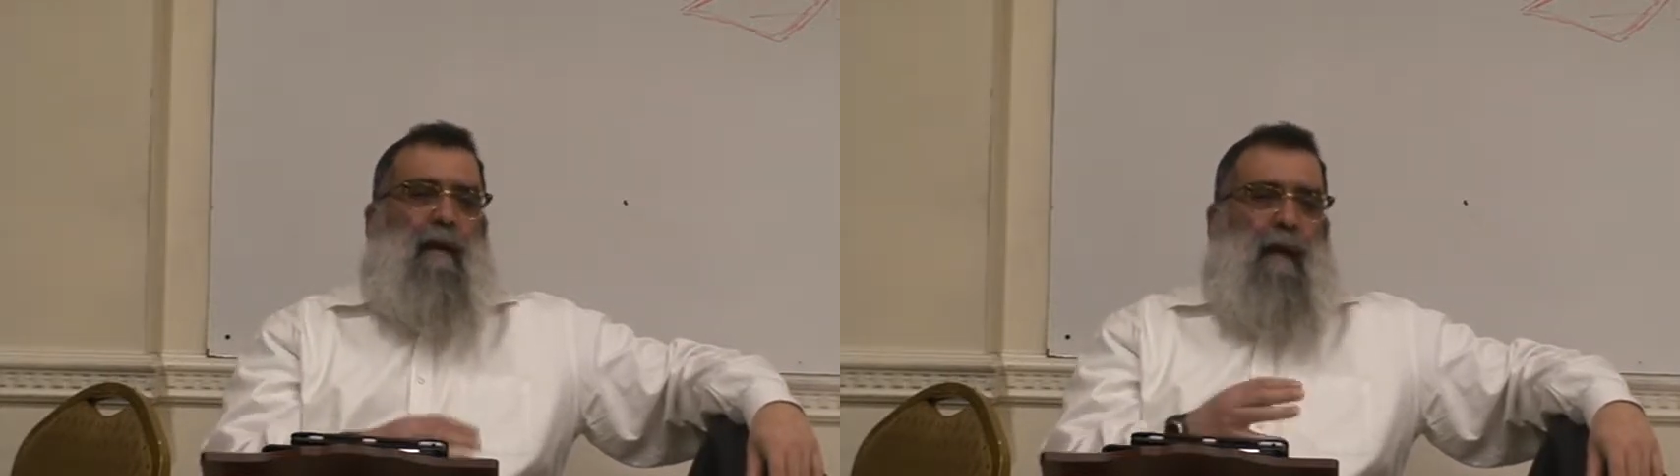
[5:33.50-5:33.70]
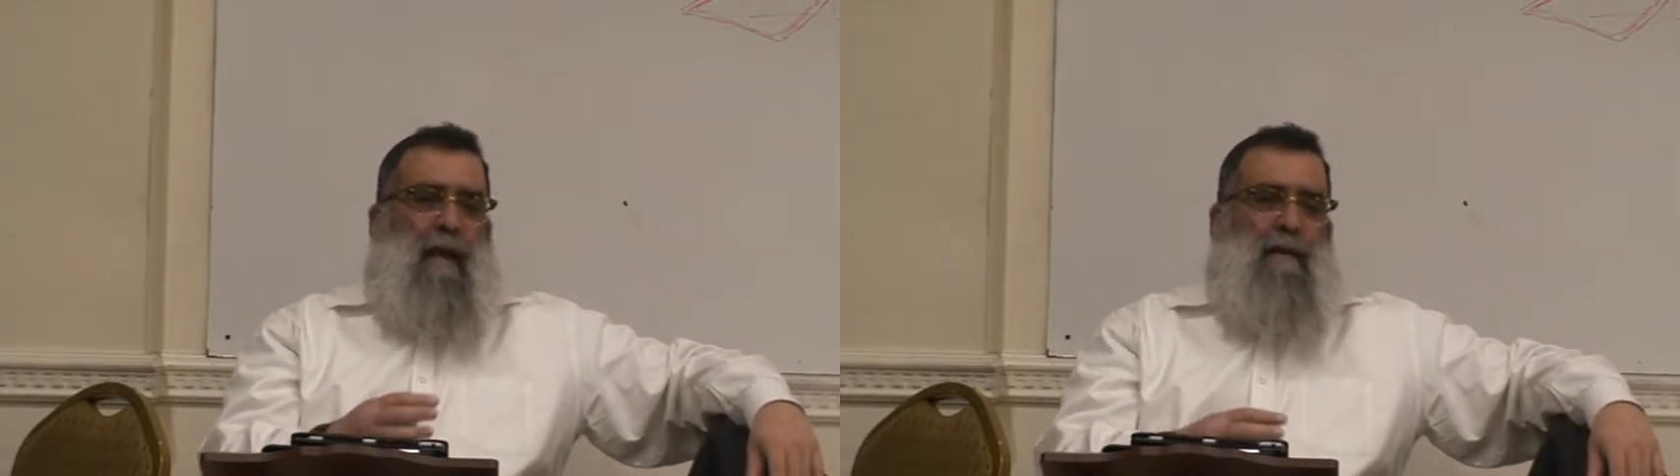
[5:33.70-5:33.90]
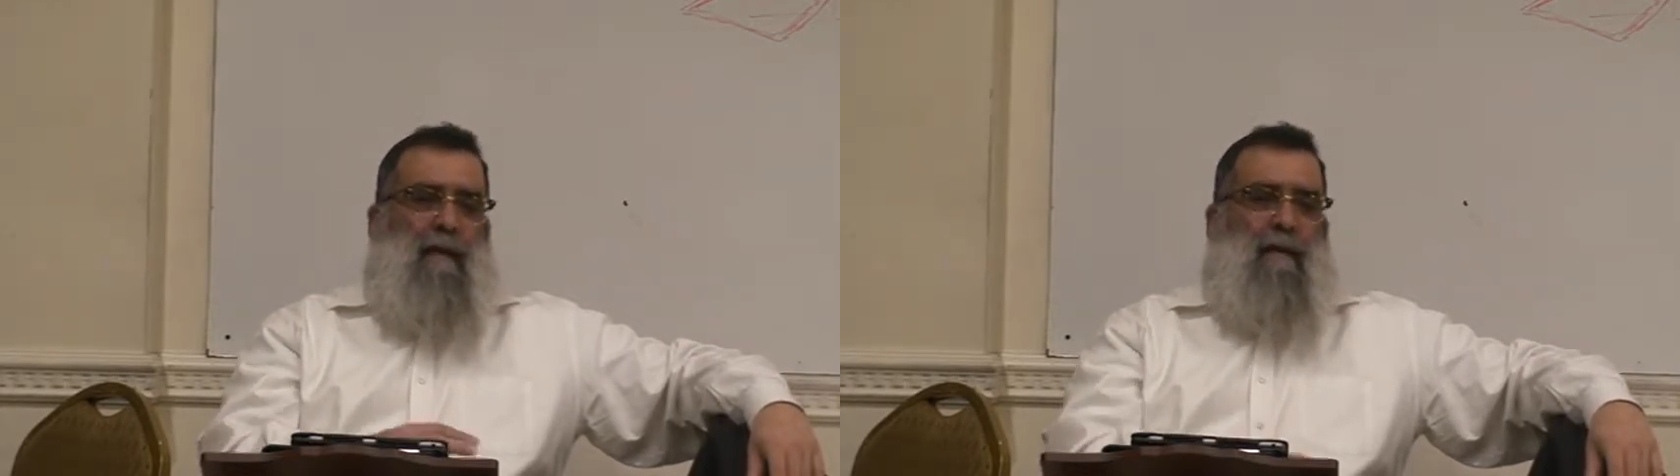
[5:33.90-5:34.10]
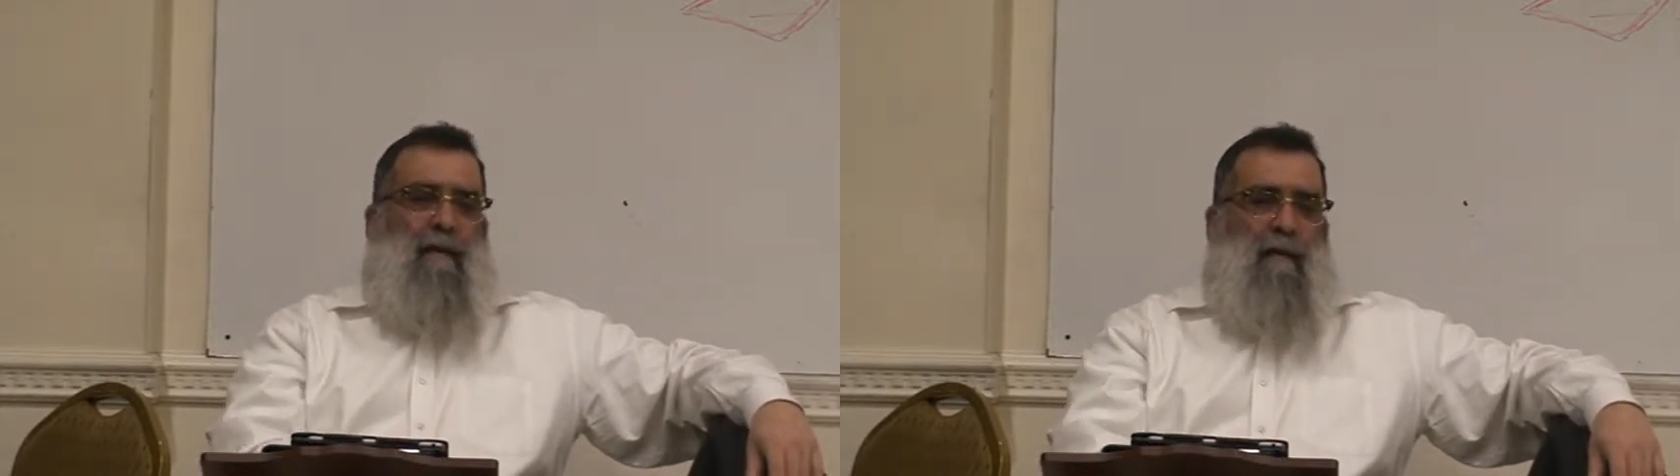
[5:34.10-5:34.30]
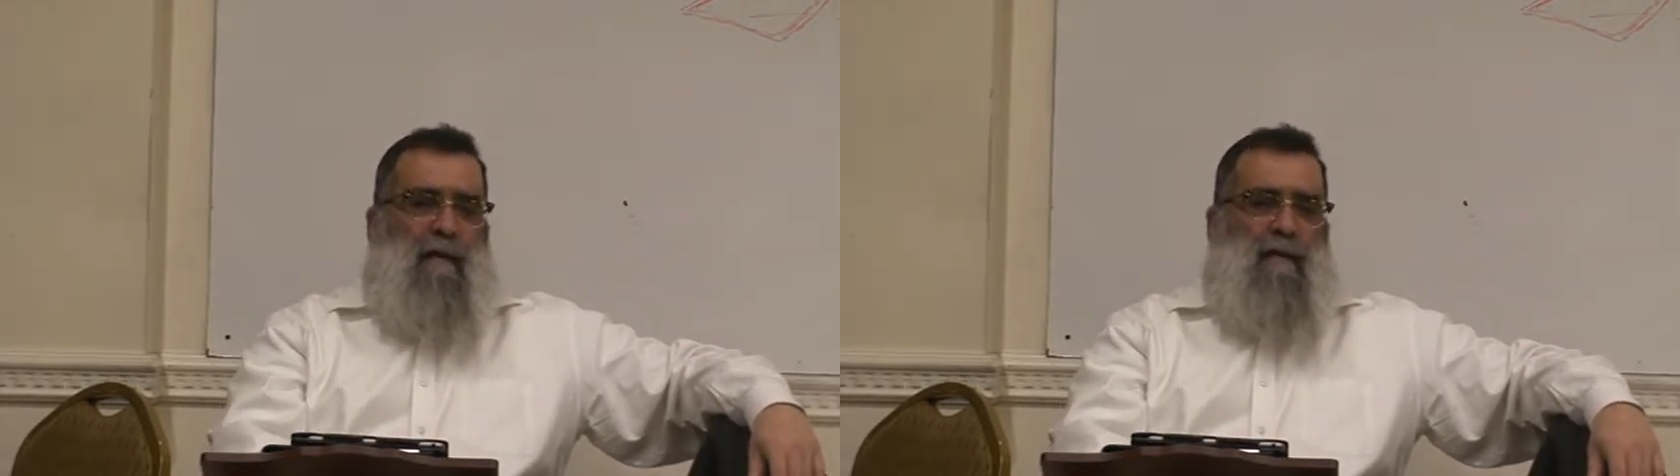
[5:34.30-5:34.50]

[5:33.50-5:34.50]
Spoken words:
easier, the